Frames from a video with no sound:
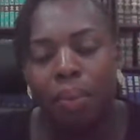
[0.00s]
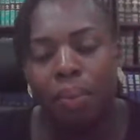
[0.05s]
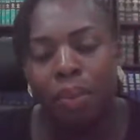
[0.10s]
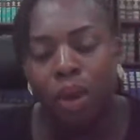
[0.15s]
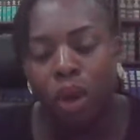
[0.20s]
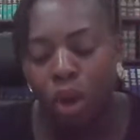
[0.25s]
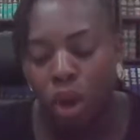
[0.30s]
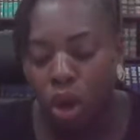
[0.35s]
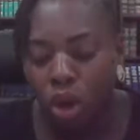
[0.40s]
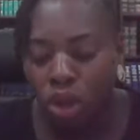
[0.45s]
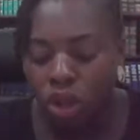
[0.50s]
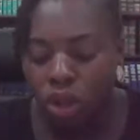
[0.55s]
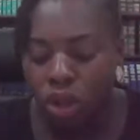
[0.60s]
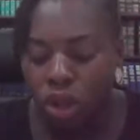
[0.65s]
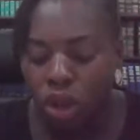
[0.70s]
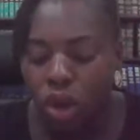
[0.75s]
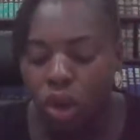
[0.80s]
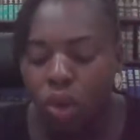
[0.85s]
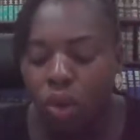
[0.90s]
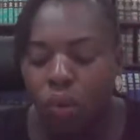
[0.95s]
clause,
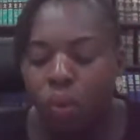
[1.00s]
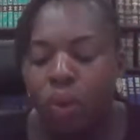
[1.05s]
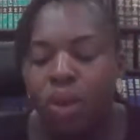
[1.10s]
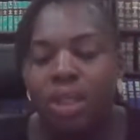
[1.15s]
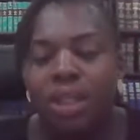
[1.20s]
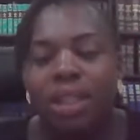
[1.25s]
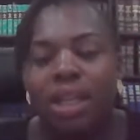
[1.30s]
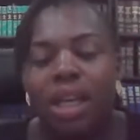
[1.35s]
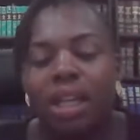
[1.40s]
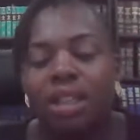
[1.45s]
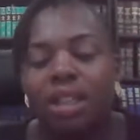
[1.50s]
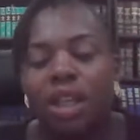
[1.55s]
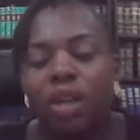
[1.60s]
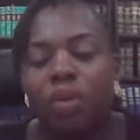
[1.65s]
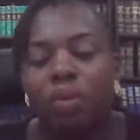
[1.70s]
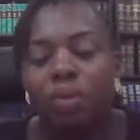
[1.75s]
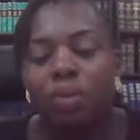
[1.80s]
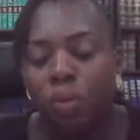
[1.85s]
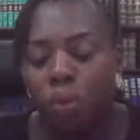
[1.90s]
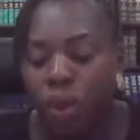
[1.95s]
which says,
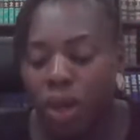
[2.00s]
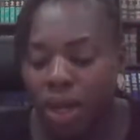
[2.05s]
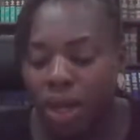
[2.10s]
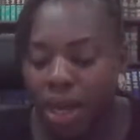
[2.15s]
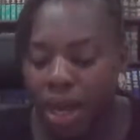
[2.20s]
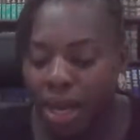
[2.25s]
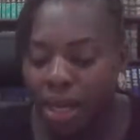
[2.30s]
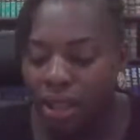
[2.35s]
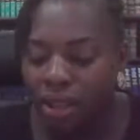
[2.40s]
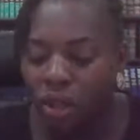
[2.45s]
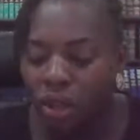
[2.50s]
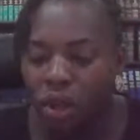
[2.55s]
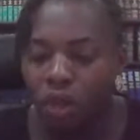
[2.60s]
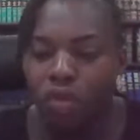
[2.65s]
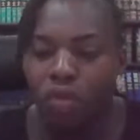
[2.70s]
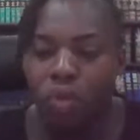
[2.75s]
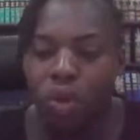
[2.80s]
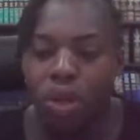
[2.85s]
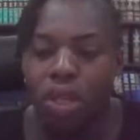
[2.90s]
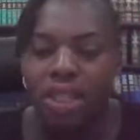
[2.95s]
in
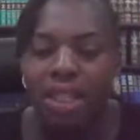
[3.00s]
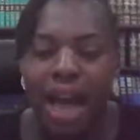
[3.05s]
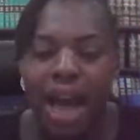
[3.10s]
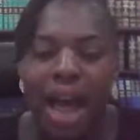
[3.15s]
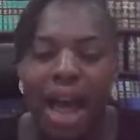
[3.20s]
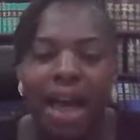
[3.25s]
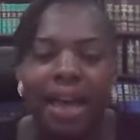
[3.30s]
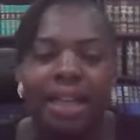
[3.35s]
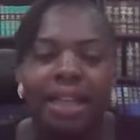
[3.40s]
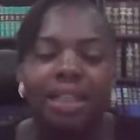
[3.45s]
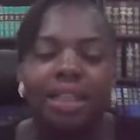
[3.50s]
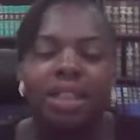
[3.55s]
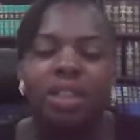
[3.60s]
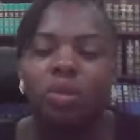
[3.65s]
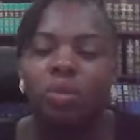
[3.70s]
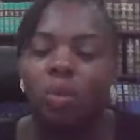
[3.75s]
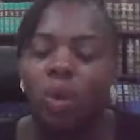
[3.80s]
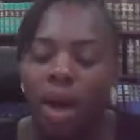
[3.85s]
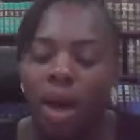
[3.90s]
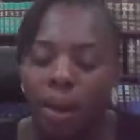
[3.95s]
witness of which I,
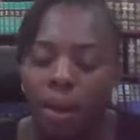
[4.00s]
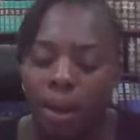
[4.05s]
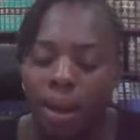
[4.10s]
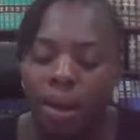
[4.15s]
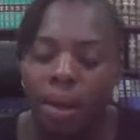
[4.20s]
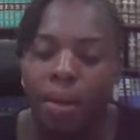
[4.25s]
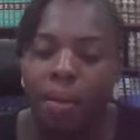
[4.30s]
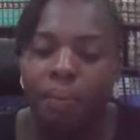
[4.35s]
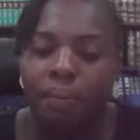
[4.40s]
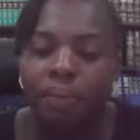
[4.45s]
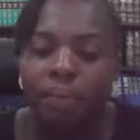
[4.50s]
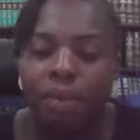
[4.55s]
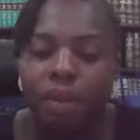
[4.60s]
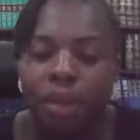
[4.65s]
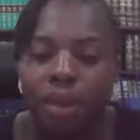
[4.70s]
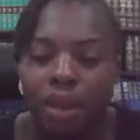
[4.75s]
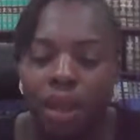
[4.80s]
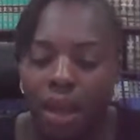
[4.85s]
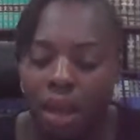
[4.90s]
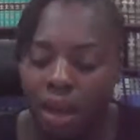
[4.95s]
this is where
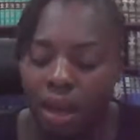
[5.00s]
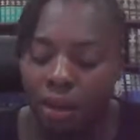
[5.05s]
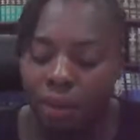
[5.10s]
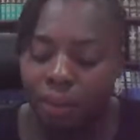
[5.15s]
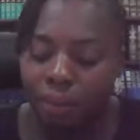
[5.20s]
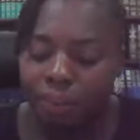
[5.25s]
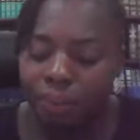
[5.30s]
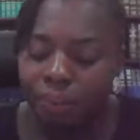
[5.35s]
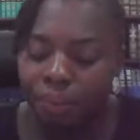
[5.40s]
the,